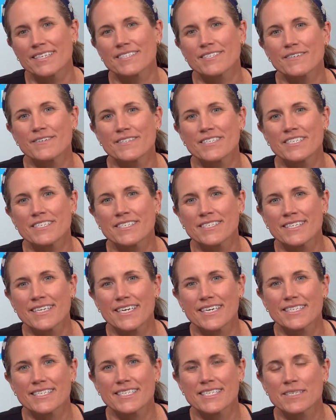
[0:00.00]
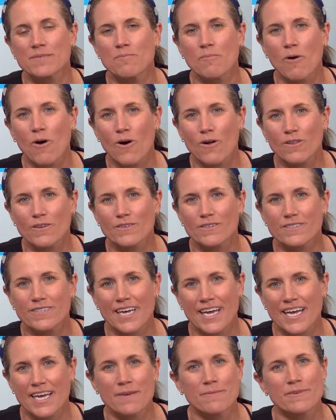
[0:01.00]
So it's just a smaller
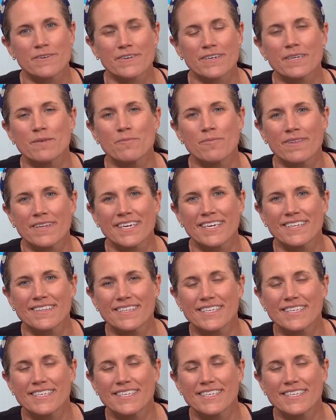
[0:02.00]
diameter implant.